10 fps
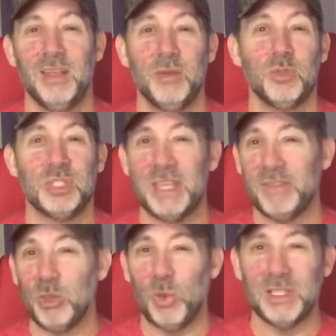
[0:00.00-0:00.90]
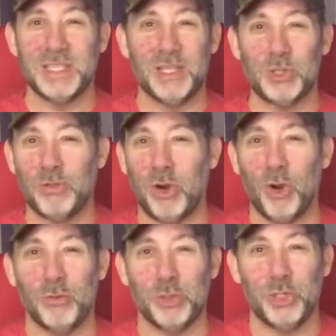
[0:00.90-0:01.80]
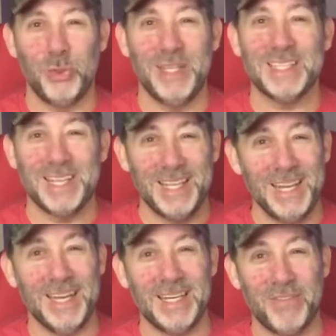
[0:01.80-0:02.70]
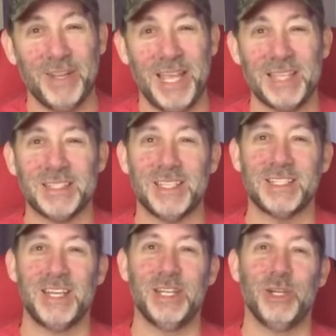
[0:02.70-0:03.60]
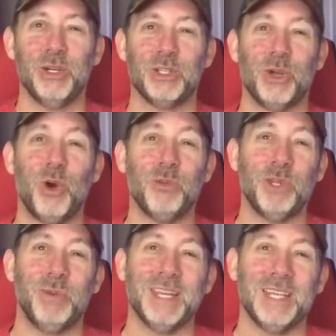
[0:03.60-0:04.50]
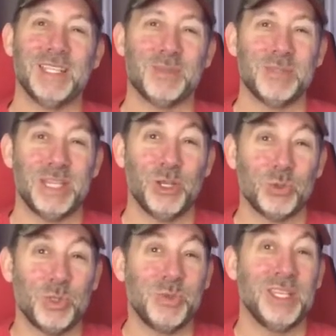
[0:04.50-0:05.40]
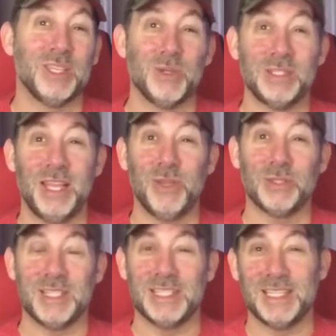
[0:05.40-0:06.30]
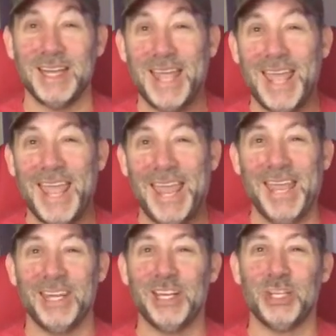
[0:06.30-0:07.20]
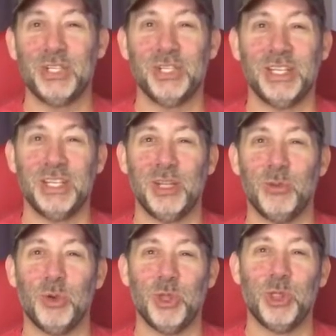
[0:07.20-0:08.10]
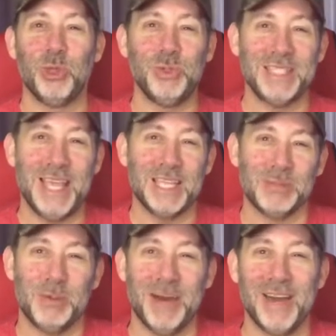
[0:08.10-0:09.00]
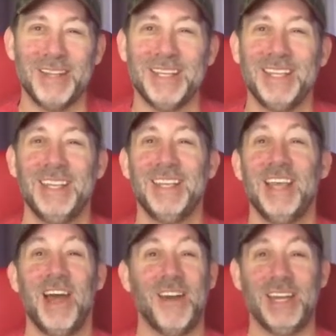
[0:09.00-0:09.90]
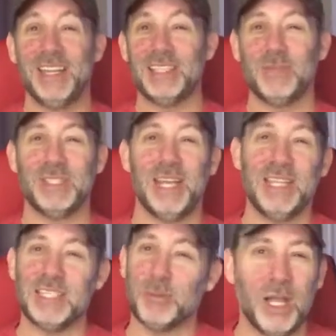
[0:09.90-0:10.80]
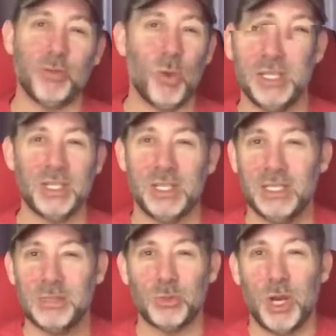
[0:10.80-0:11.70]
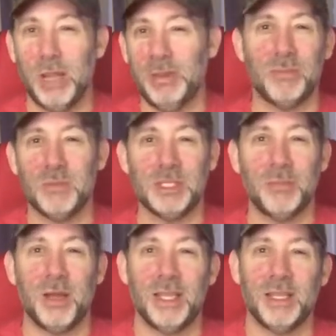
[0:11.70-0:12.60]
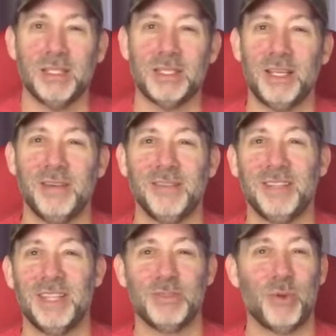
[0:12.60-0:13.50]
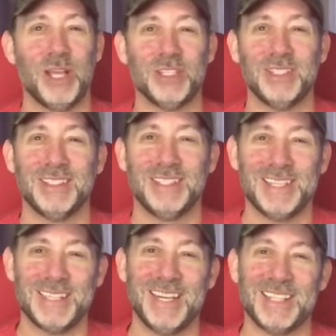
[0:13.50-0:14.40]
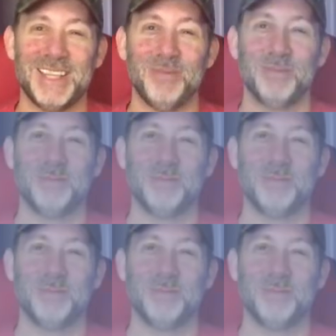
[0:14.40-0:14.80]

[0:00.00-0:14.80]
Just having the one sale so far over 2 weeks, it definitely hasn't excited her, so hopefully we can get some sales once we get those Legos listed, and she'll get a little more enthusiasm about it. All right, that's for today. Thanks everybody for watching. Hit subscribe, hit thumbs up, all that good stuff. Thanks for watching. I'll see you next time.